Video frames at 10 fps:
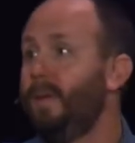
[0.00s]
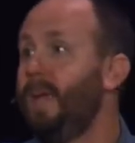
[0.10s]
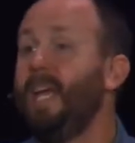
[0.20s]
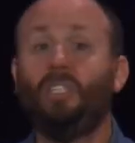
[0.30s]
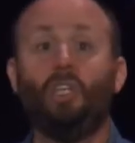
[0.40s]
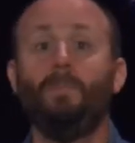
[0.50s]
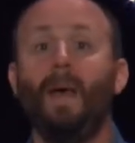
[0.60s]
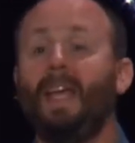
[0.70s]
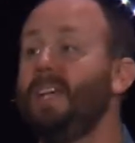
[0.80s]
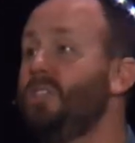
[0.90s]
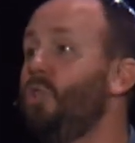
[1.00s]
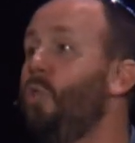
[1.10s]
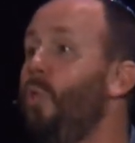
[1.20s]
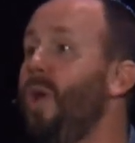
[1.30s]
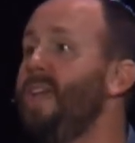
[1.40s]
It should make us
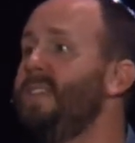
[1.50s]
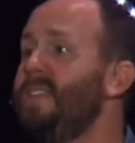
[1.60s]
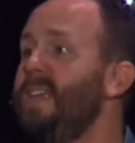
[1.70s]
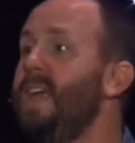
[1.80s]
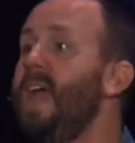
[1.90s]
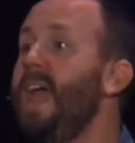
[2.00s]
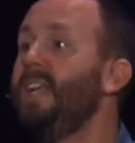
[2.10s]
queasy